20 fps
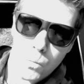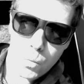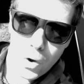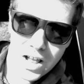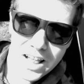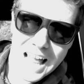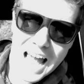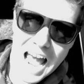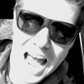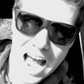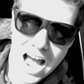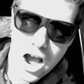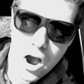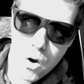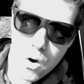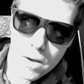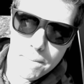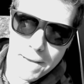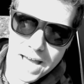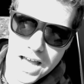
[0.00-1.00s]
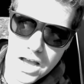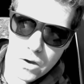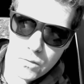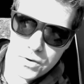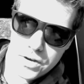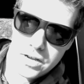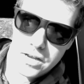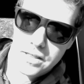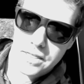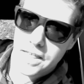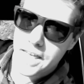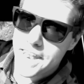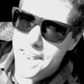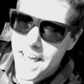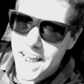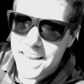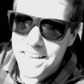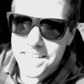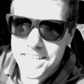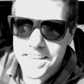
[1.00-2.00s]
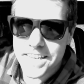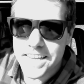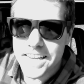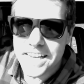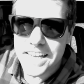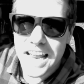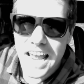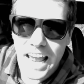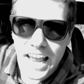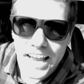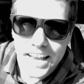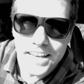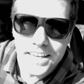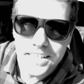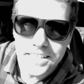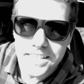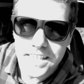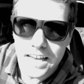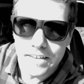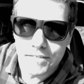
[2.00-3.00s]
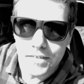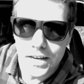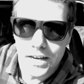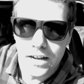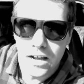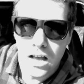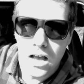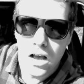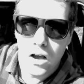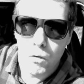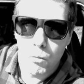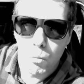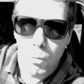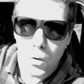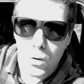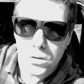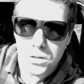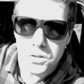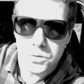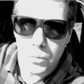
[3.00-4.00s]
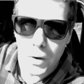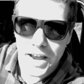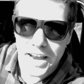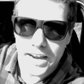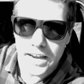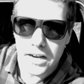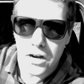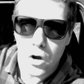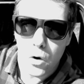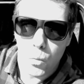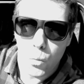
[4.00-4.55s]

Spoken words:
Well, how about the 1987 Volkswagen